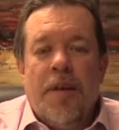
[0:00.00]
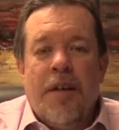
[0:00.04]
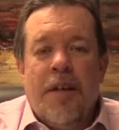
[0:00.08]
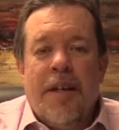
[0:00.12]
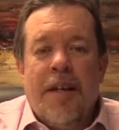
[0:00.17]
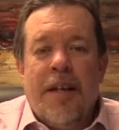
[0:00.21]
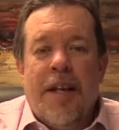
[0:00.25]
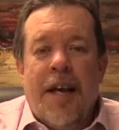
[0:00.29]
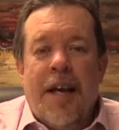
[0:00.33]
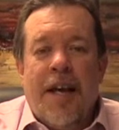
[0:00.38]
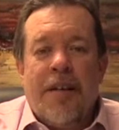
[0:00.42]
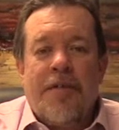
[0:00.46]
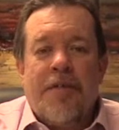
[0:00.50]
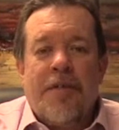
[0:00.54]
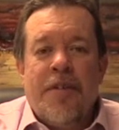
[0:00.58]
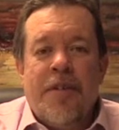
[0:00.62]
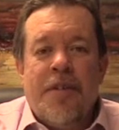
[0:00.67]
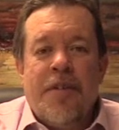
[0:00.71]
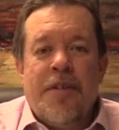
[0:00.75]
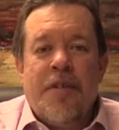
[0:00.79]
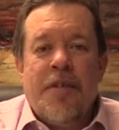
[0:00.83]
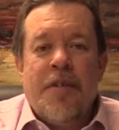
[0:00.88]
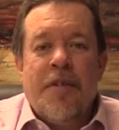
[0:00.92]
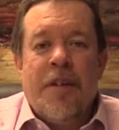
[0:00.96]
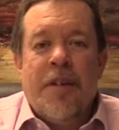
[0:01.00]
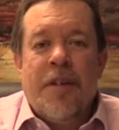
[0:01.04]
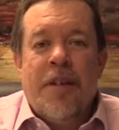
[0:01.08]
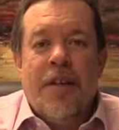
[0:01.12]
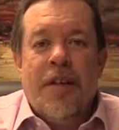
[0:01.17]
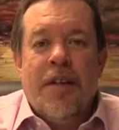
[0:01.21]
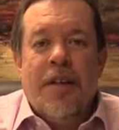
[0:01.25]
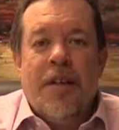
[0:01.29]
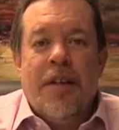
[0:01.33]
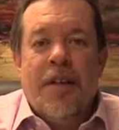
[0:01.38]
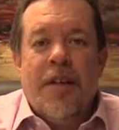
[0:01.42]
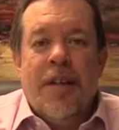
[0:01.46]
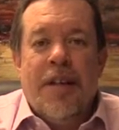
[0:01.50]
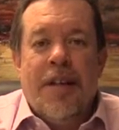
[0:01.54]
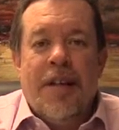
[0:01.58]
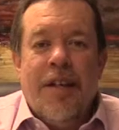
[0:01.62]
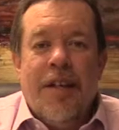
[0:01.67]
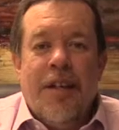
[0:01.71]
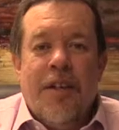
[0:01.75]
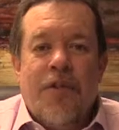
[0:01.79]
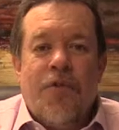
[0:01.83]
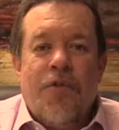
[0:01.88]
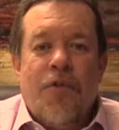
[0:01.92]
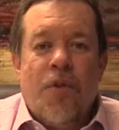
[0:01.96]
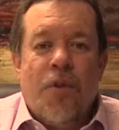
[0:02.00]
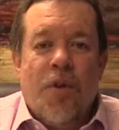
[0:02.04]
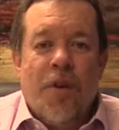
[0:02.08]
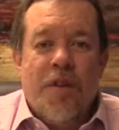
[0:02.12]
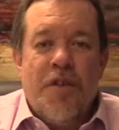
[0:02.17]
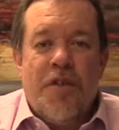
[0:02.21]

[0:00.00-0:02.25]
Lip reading: In essence, it is for